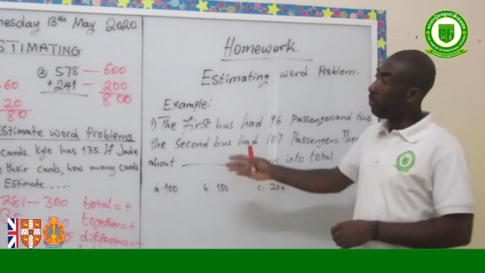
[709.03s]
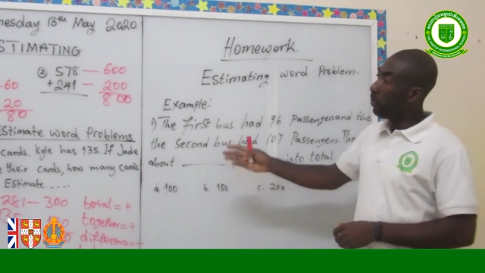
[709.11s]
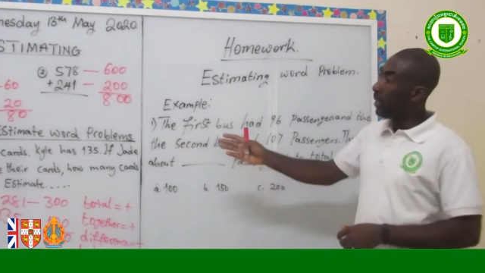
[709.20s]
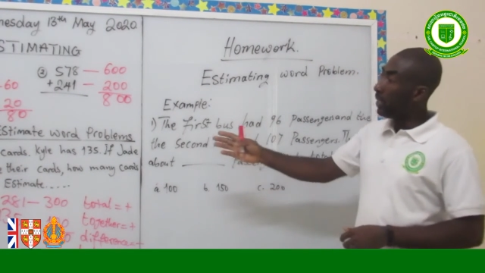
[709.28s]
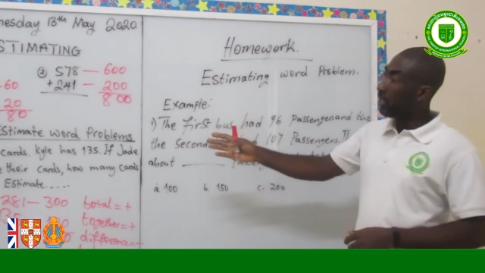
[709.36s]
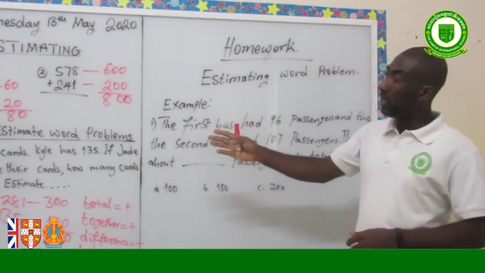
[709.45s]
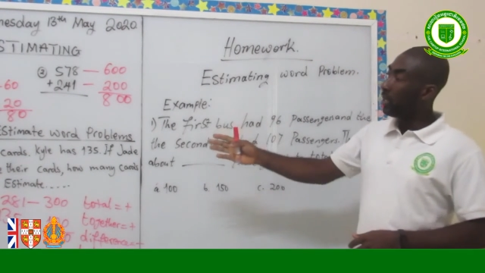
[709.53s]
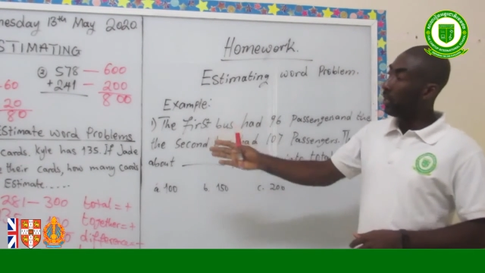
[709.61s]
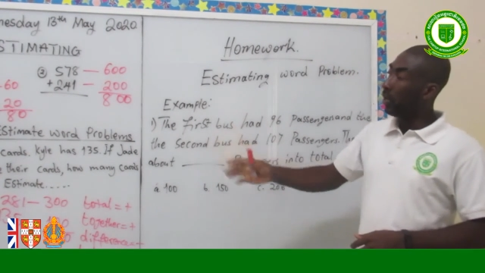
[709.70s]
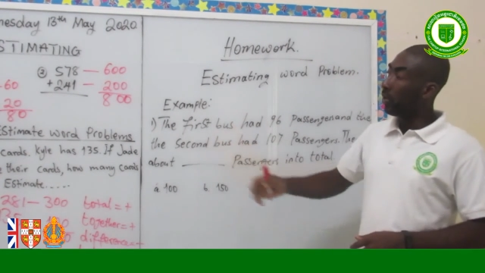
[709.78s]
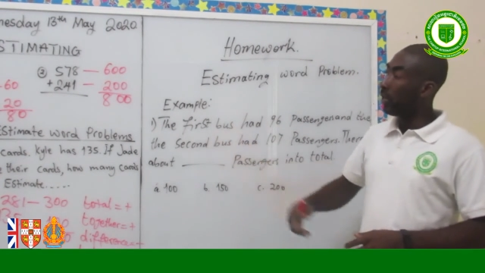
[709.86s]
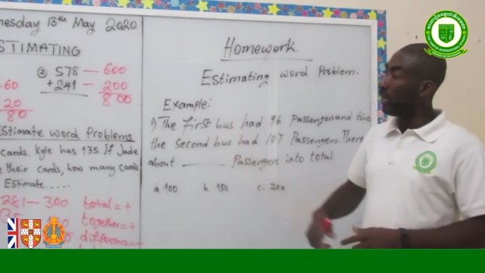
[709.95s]
based
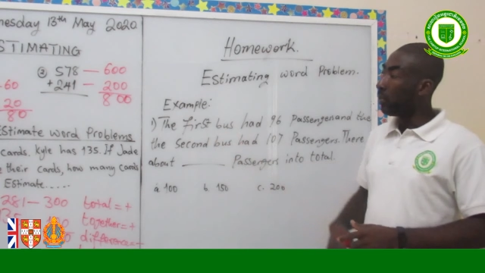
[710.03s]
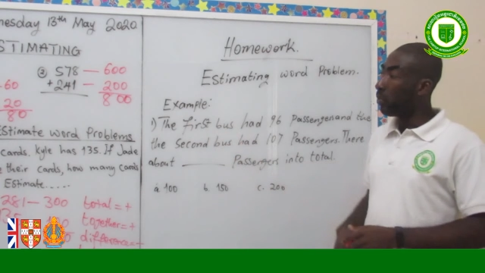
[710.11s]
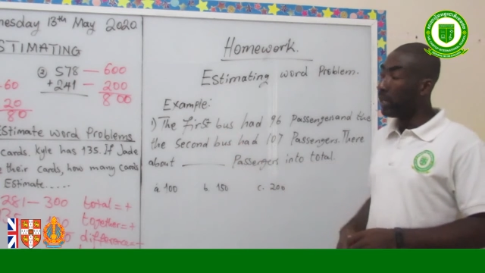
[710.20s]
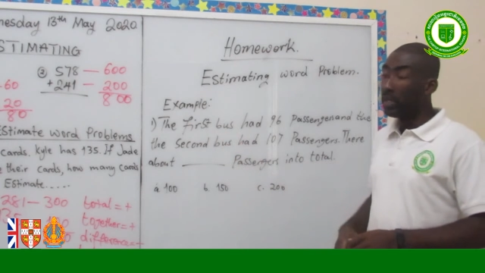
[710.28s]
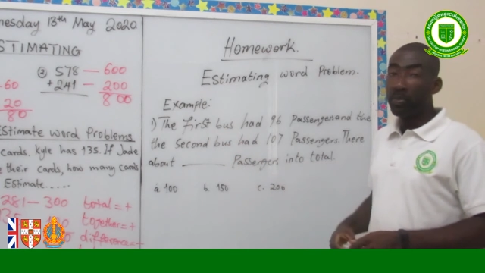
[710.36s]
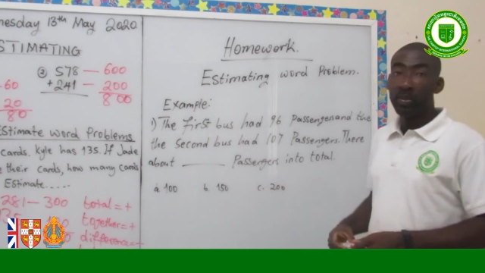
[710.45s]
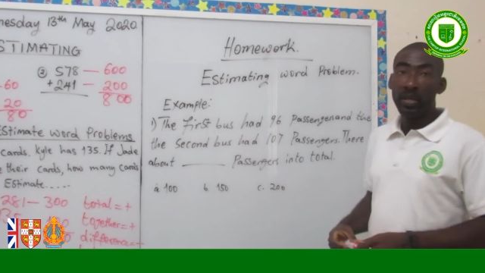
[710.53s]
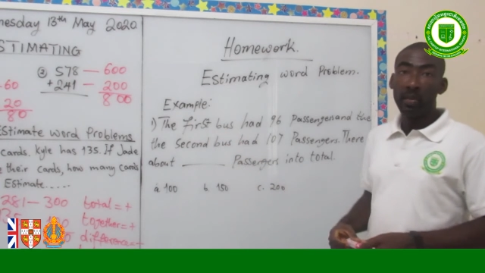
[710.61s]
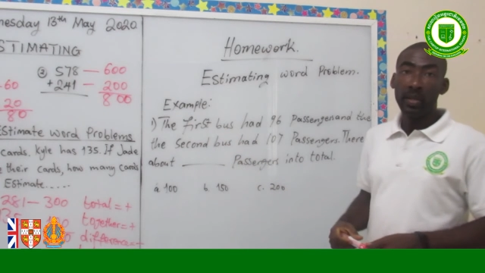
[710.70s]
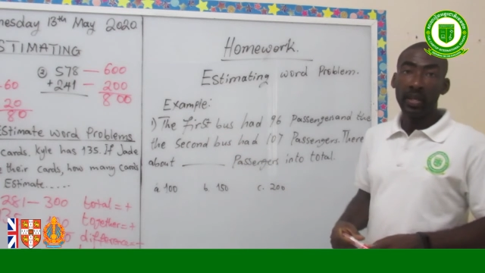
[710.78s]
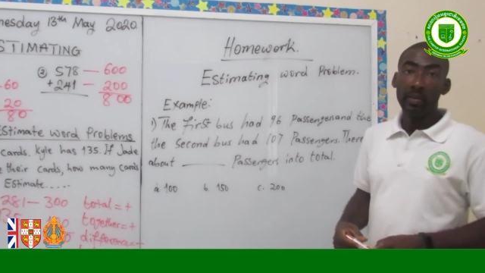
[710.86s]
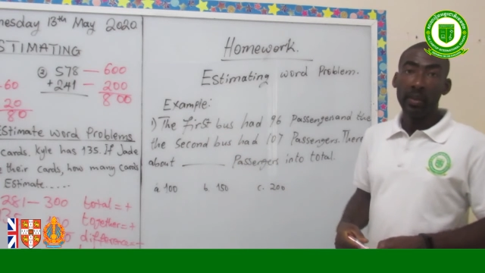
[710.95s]
on a word
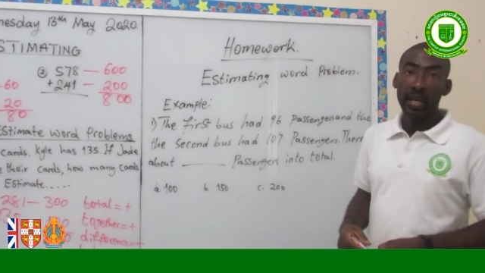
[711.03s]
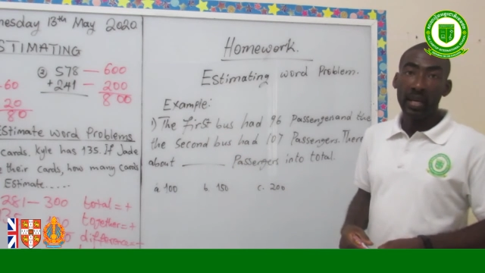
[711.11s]
problem,